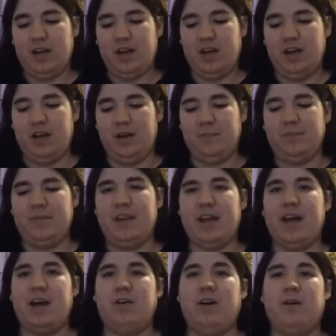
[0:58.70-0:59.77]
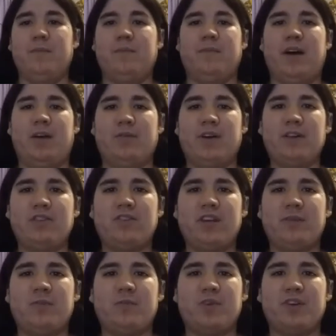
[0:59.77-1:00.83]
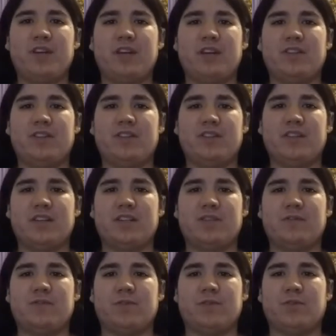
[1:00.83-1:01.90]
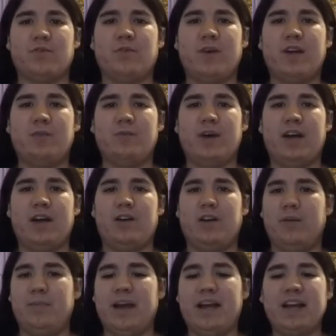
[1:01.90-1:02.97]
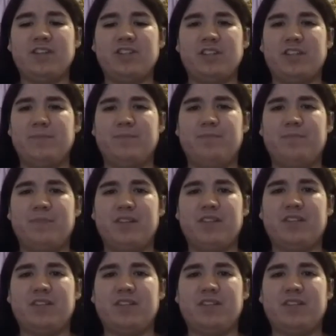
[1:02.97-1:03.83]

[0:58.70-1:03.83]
Um, now, um, ironically, I've been working on this list for quite a while. Um, I actually did